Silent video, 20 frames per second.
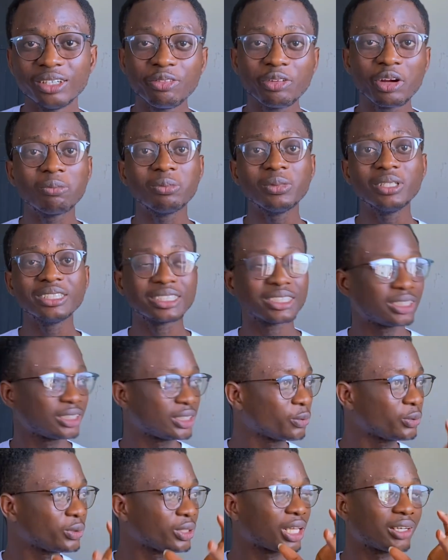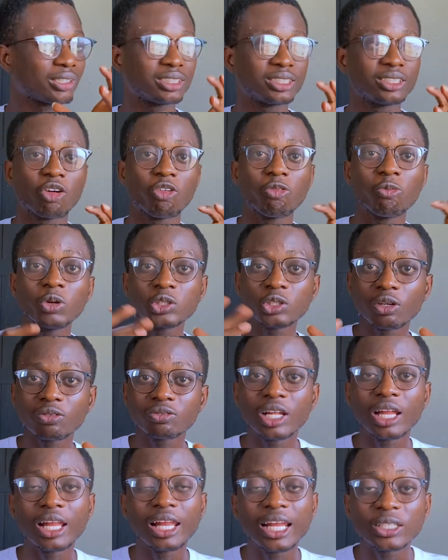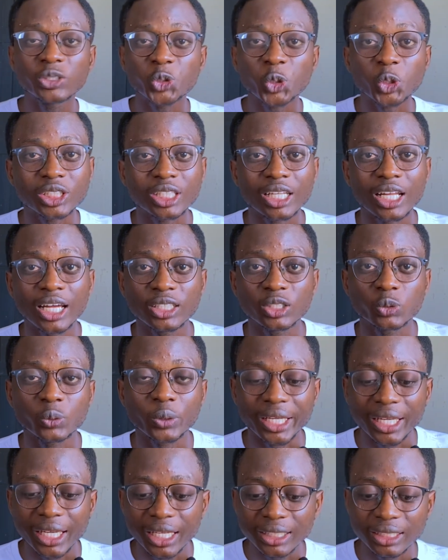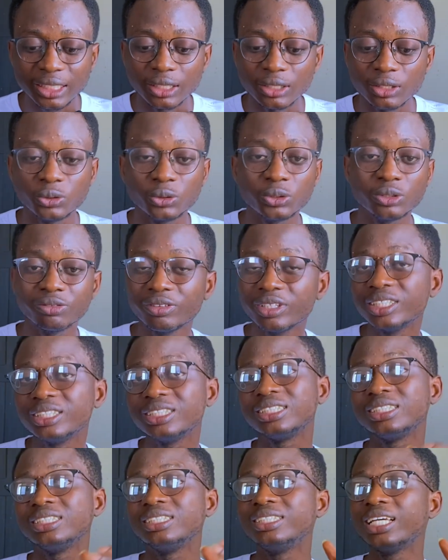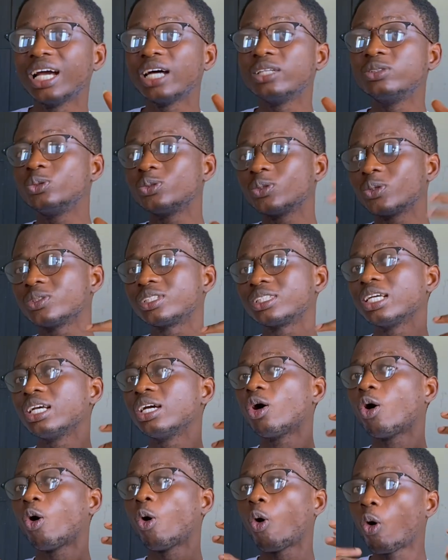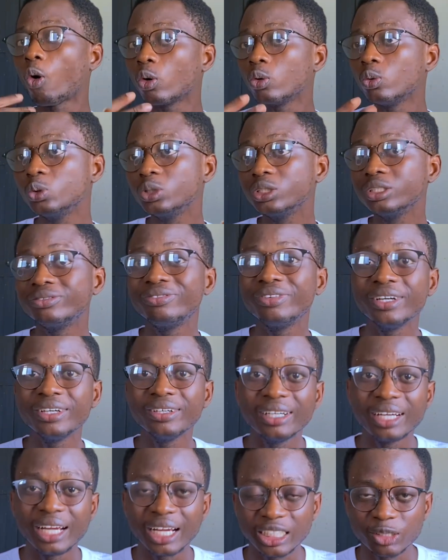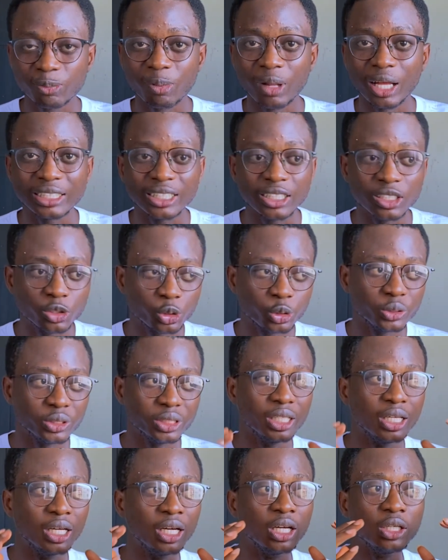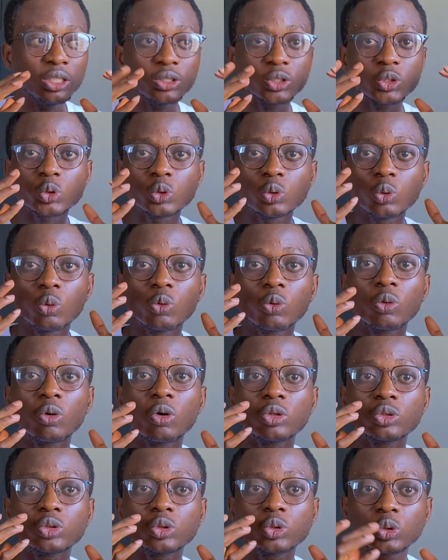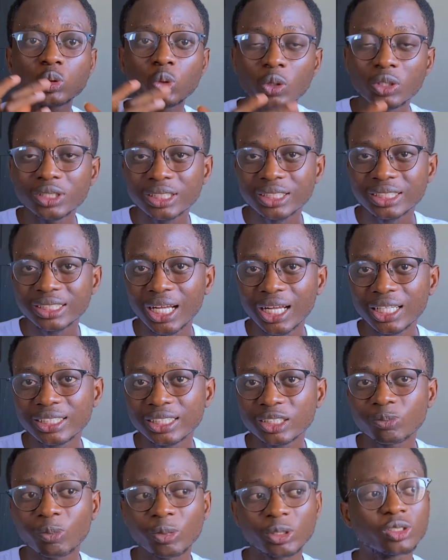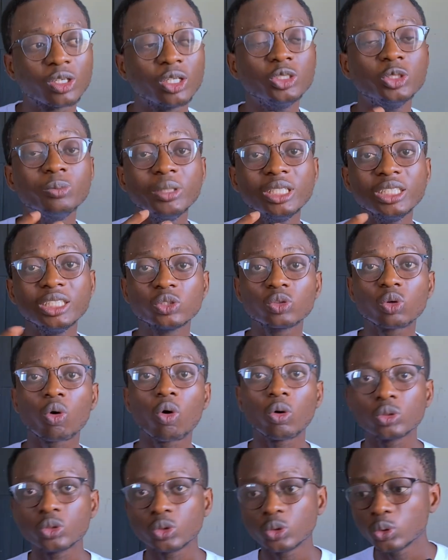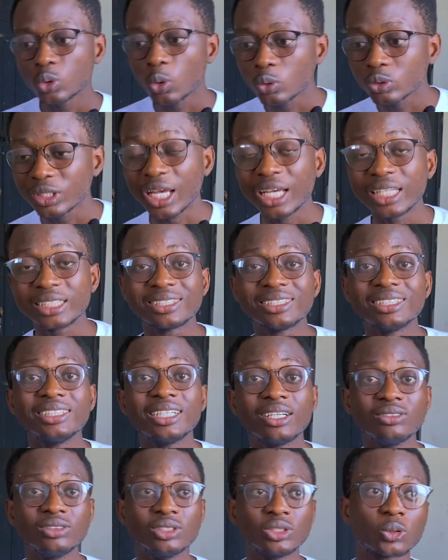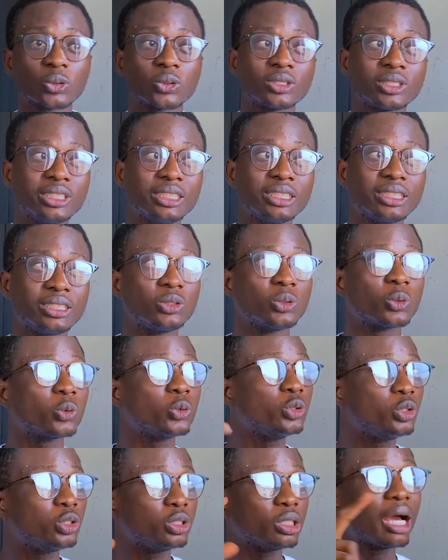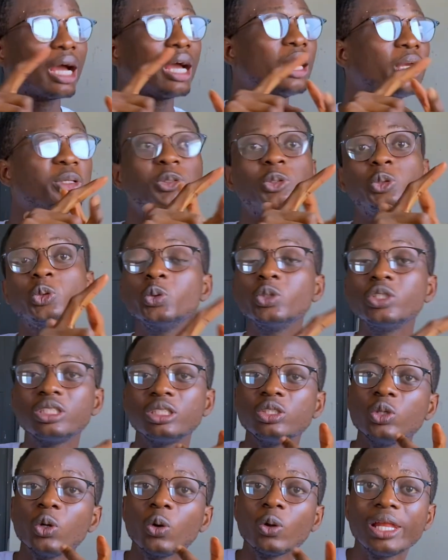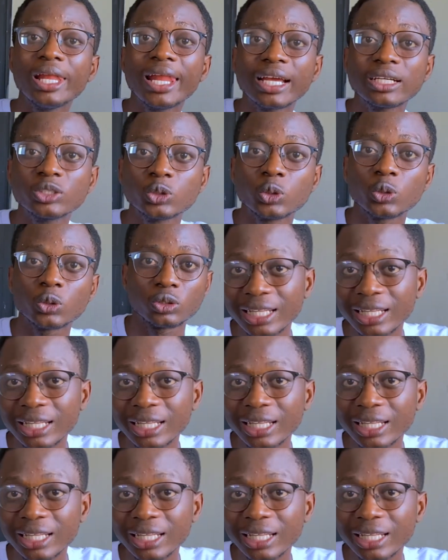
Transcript: If we are being sincere with ourselves, most of the lecture slides we get in university, they are not always very explanatory. So to understand this material, you may need to consult external resources. You could Use your lecture.